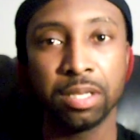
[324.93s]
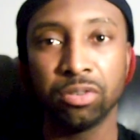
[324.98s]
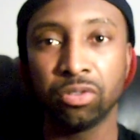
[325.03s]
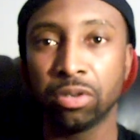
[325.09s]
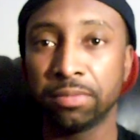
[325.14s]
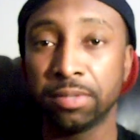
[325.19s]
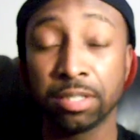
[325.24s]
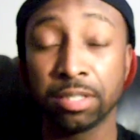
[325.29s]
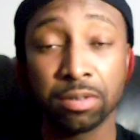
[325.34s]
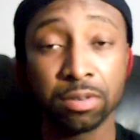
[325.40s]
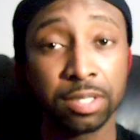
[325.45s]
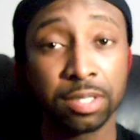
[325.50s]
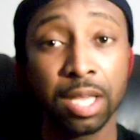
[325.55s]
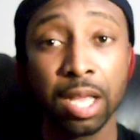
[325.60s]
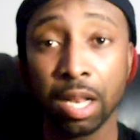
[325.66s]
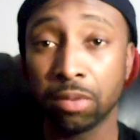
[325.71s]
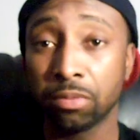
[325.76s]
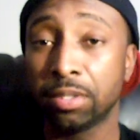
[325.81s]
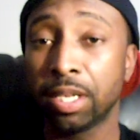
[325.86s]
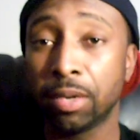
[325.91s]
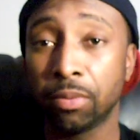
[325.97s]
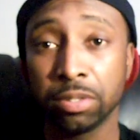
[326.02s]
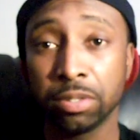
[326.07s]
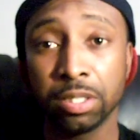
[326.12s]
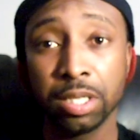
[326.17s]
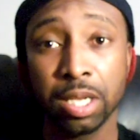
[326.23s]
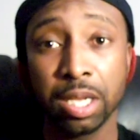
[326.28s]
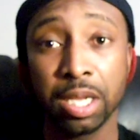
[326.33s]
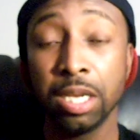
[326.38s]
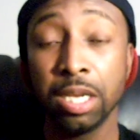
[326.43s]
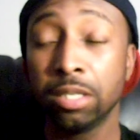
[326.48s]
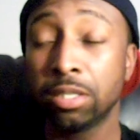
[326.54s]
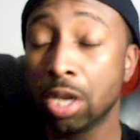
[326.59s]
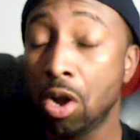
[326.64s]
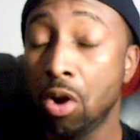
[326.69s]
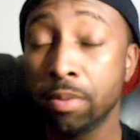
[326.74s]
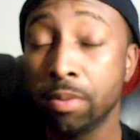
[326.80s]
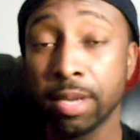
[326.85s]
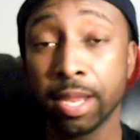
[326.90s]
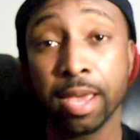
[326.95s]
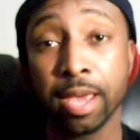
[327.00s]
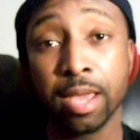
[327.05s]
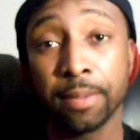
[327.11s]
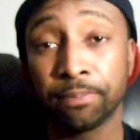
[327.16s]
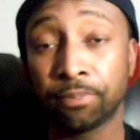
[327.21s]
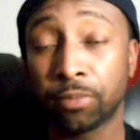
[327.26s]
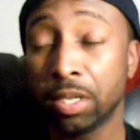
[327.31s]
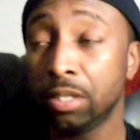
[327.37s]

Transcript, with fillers: You know, zero tolerance. That was it. And he told me that.